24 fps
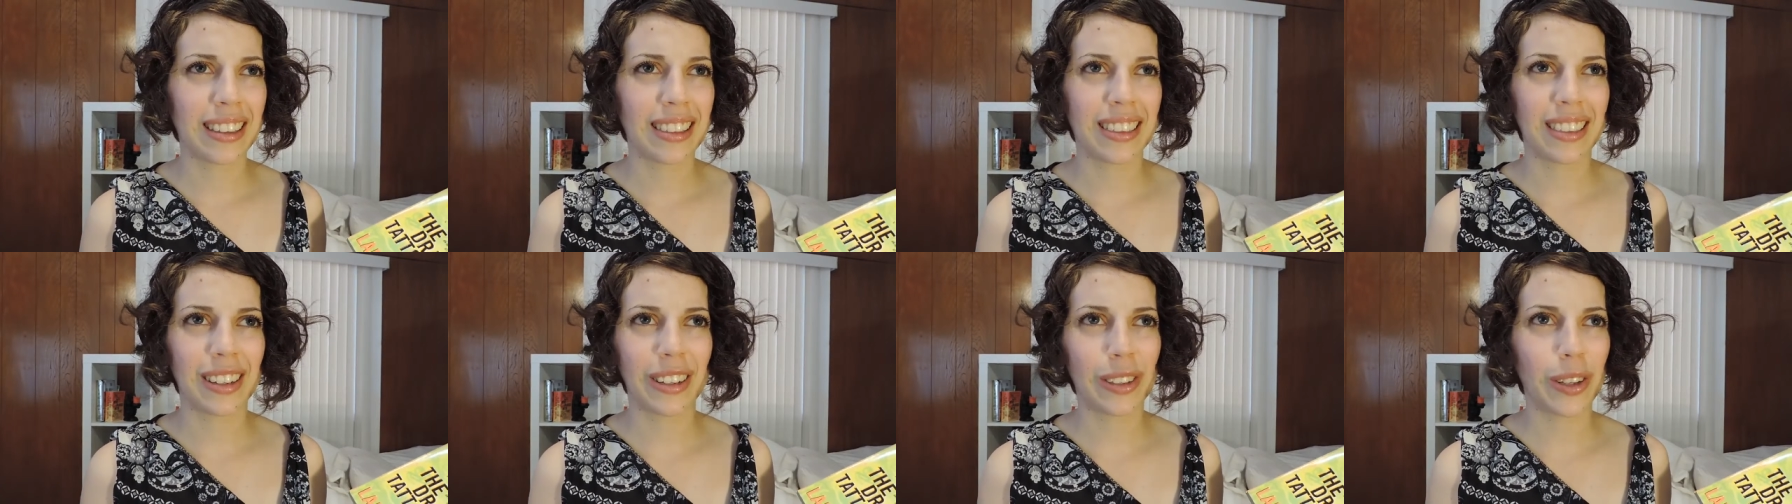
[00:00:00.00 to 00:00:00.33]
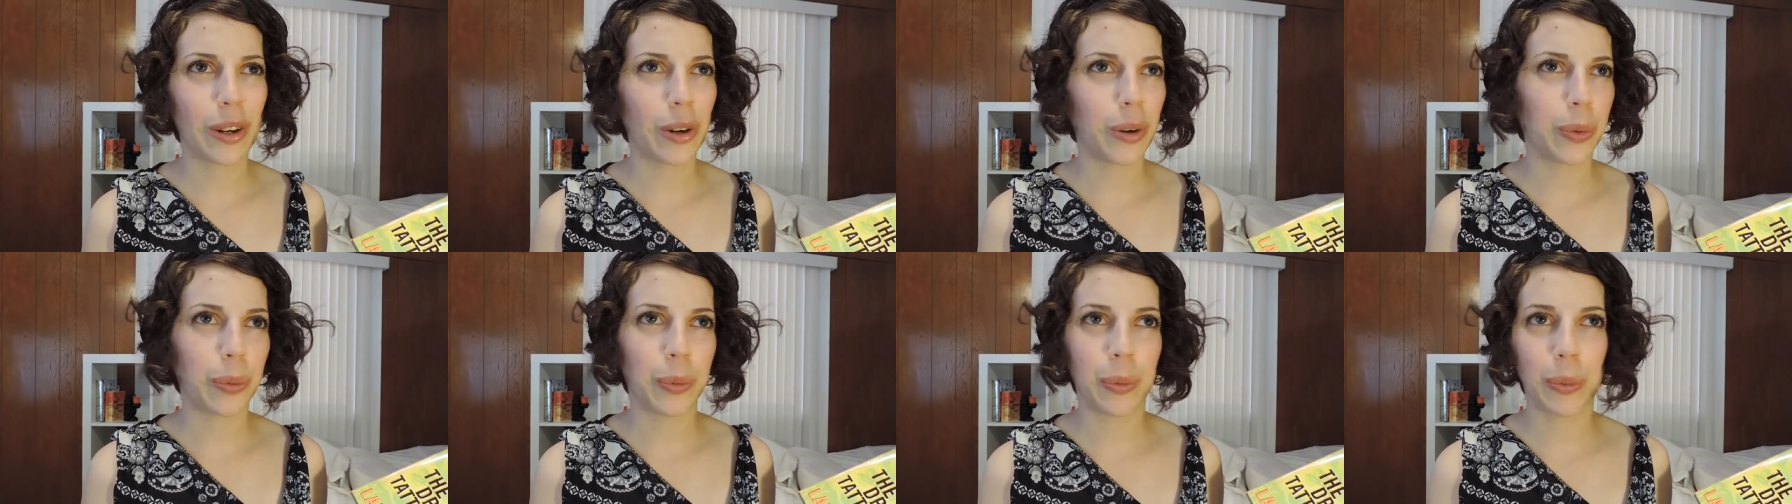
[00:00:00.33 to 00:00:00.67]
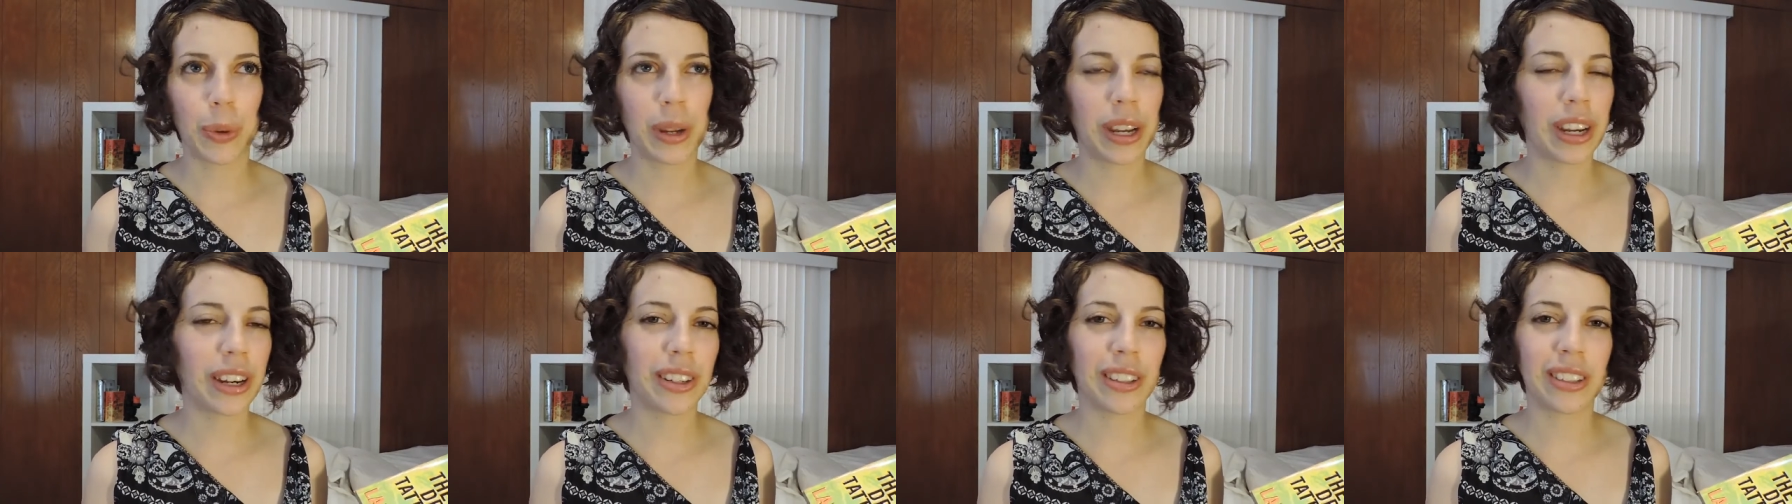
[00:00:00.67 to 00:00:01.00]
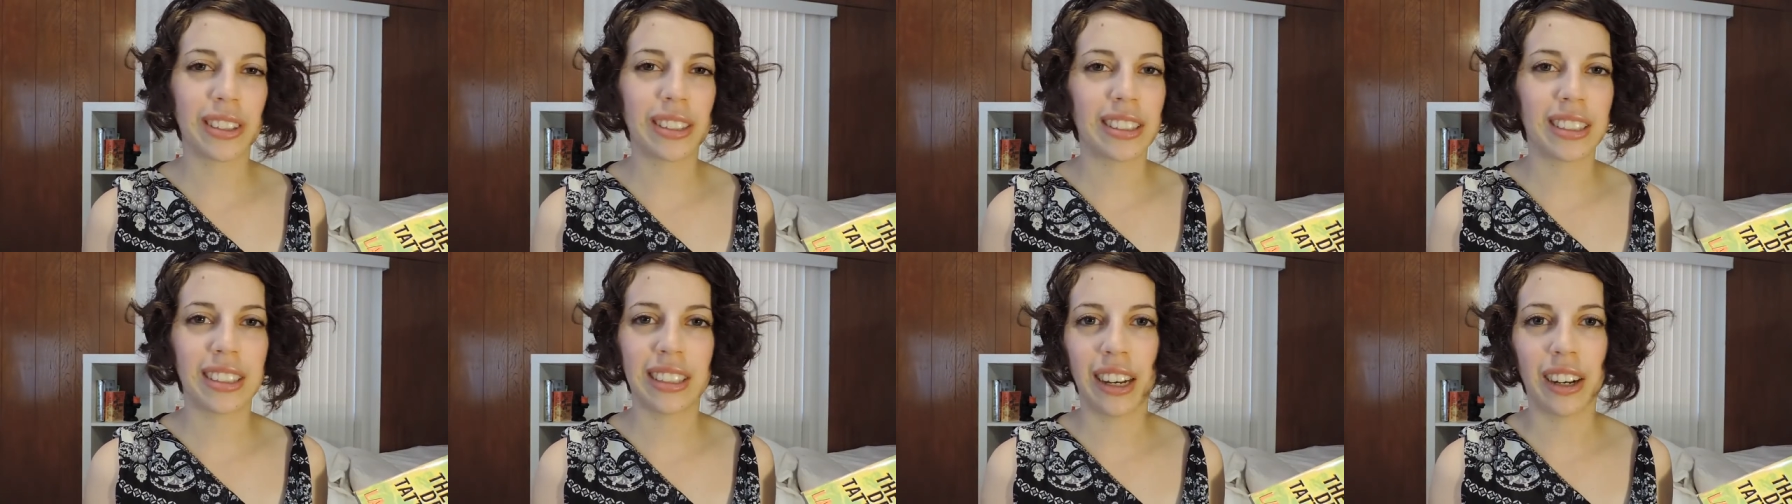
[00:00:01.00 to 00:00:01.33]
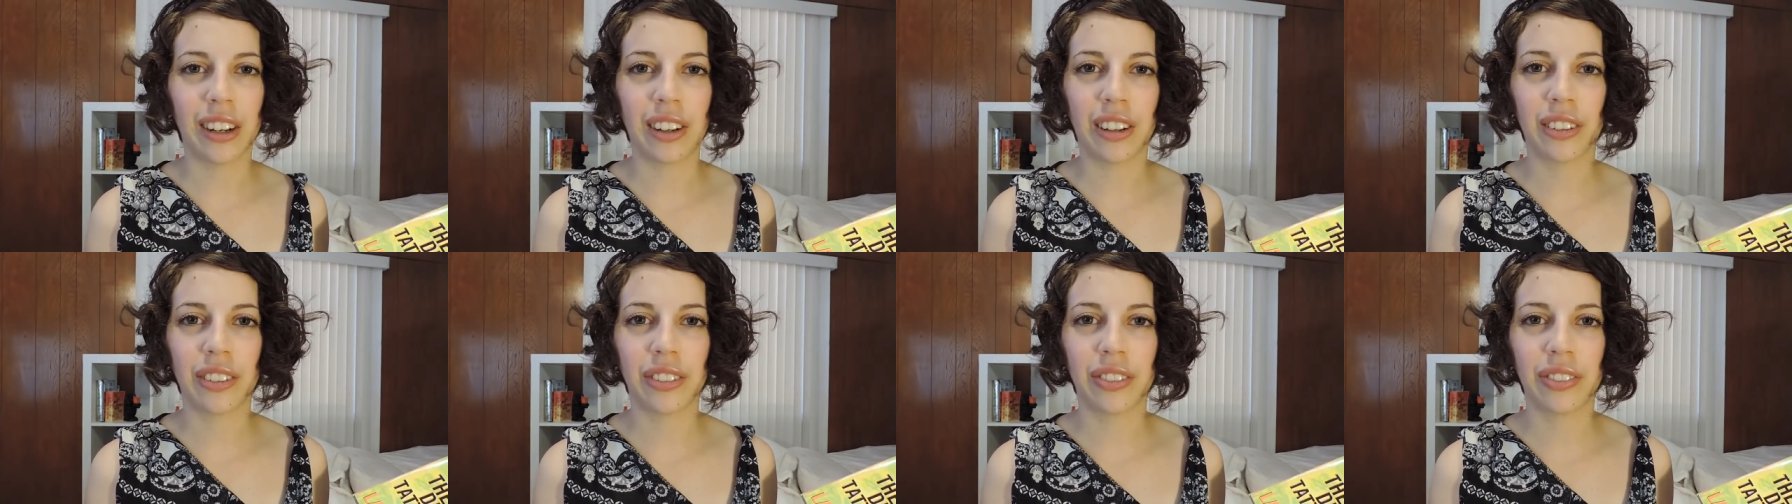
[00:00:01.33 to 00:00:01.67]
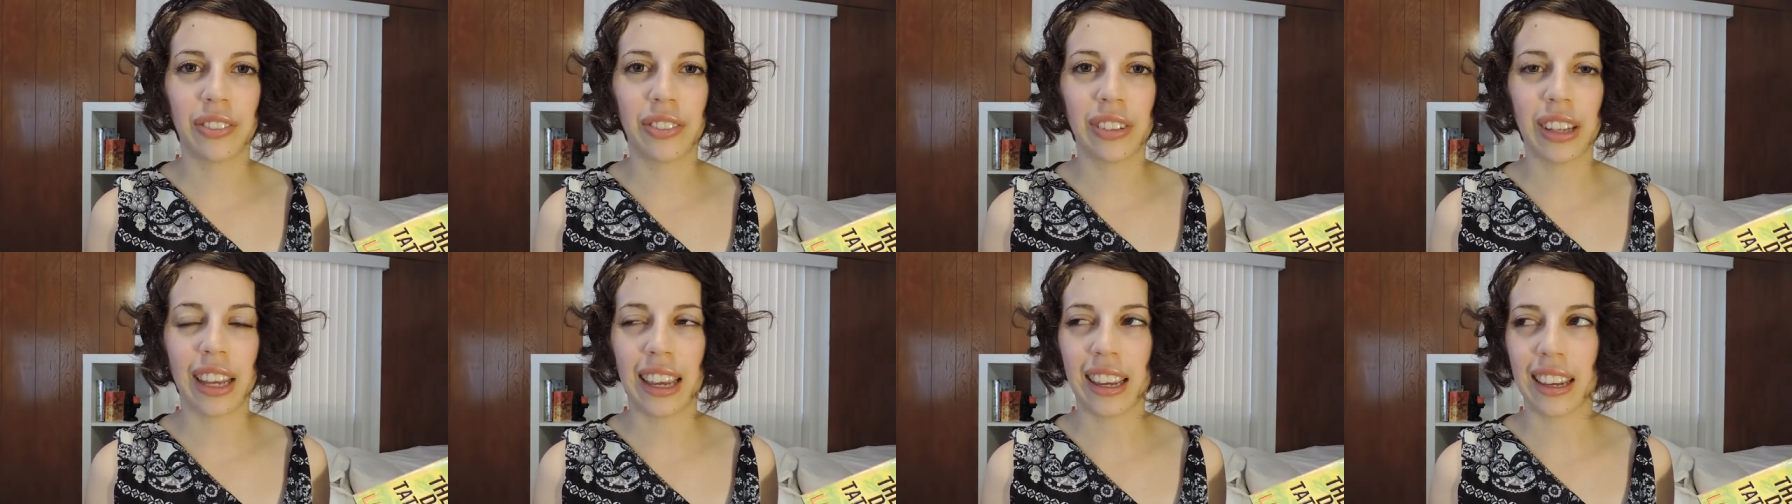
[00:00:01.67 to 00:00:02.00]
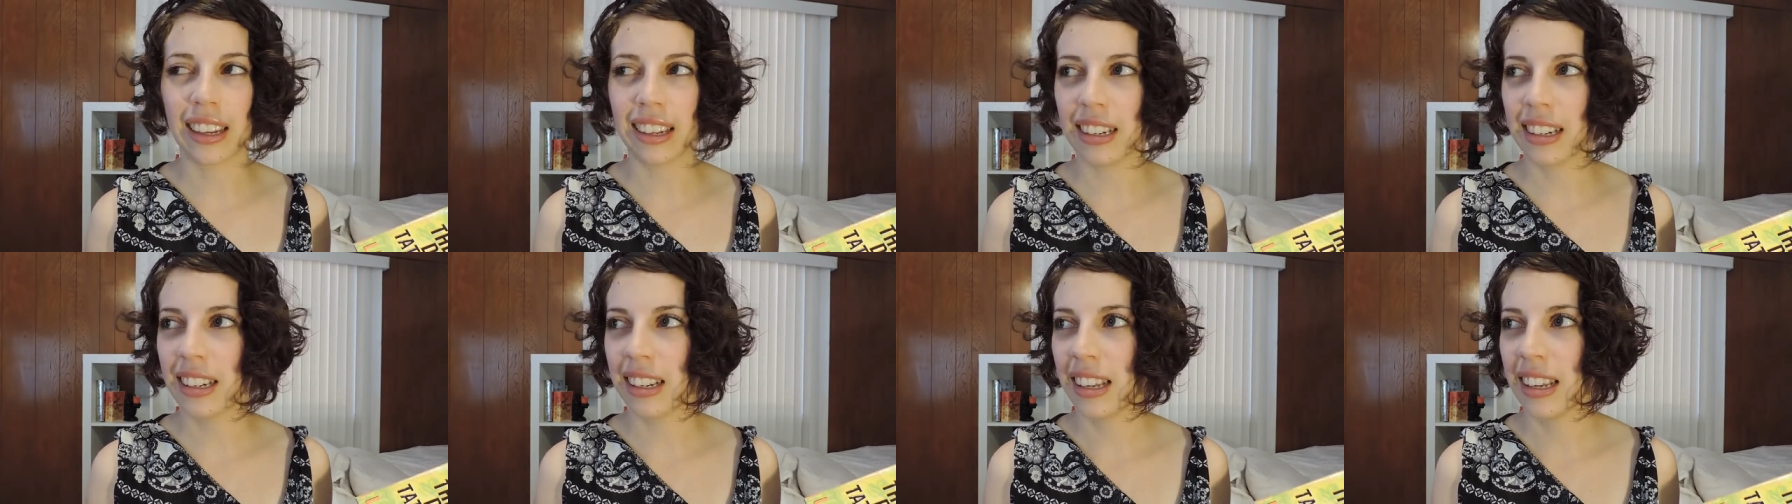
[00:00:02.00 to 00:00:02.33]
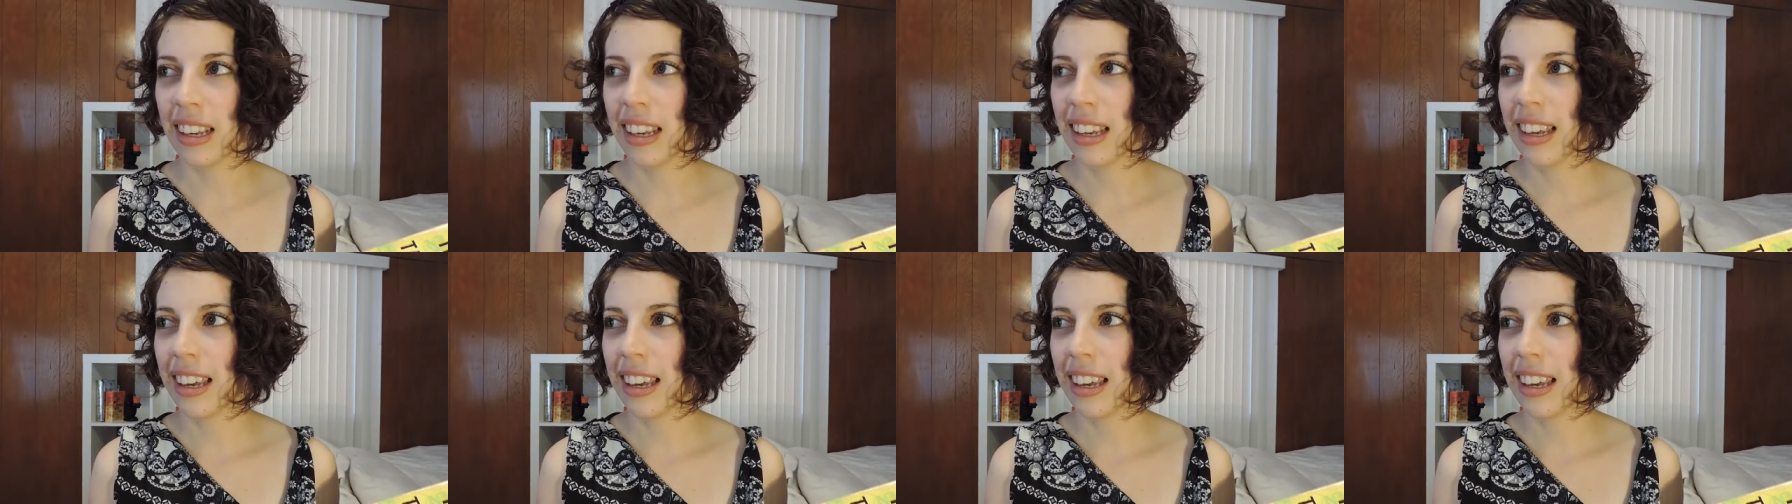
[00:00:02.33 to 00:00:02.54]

they're their weird self and